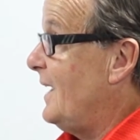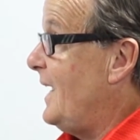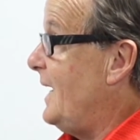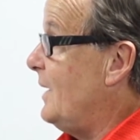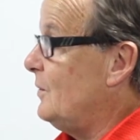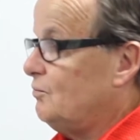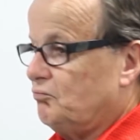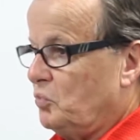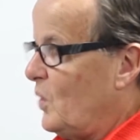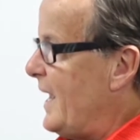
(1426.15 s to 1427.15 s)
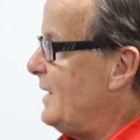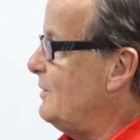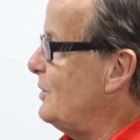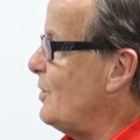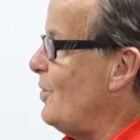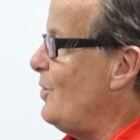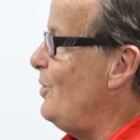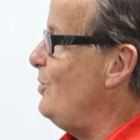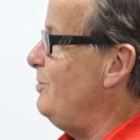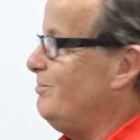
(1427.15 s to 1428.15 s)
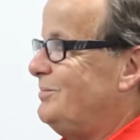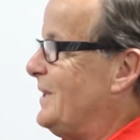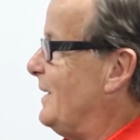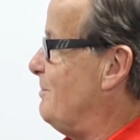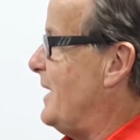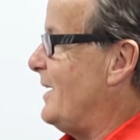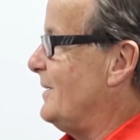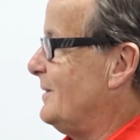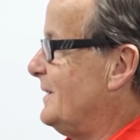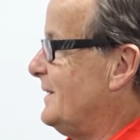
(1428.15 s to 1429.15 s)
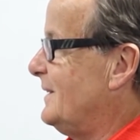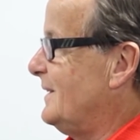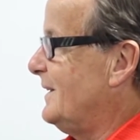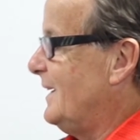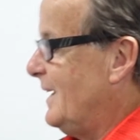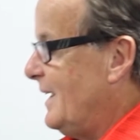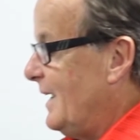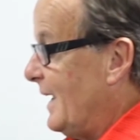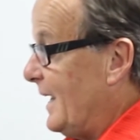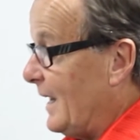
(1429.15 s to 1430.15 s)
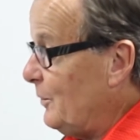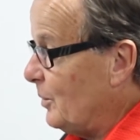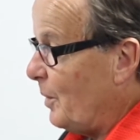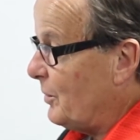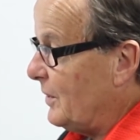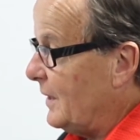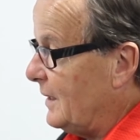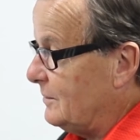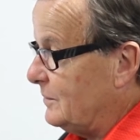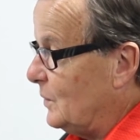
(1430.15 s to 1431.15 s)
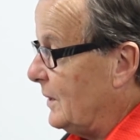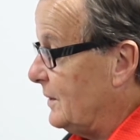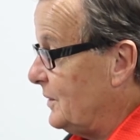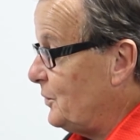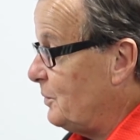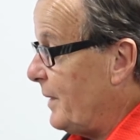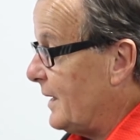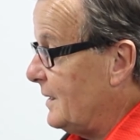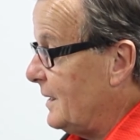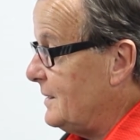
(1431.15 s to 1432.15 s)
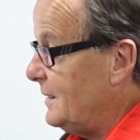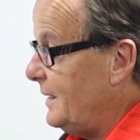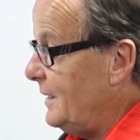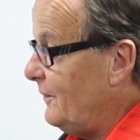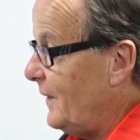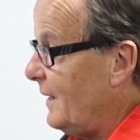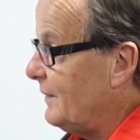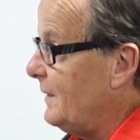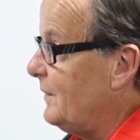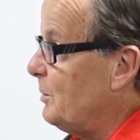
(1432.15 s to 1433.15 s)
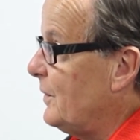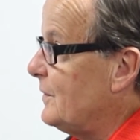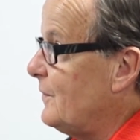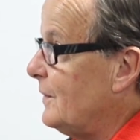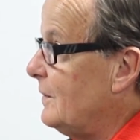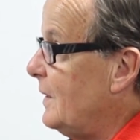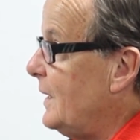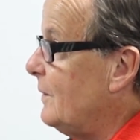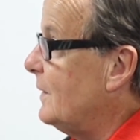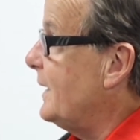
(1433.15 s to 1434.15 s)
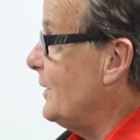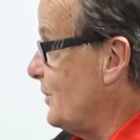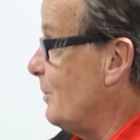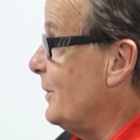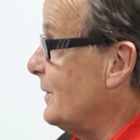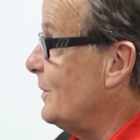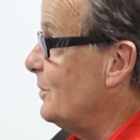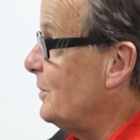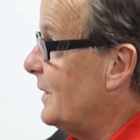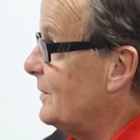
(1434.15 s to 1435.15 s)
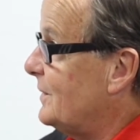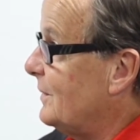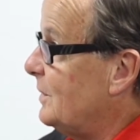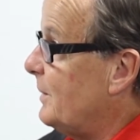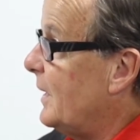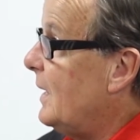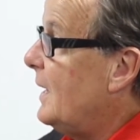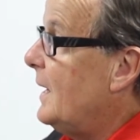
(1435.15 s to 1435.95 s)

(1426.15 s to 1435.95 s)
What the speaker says: And wet, cold, doesn't matter. And I remember, this was back in 1985, leaving Marysville, Ohio, on that trip on the Goldwing I was telling you about.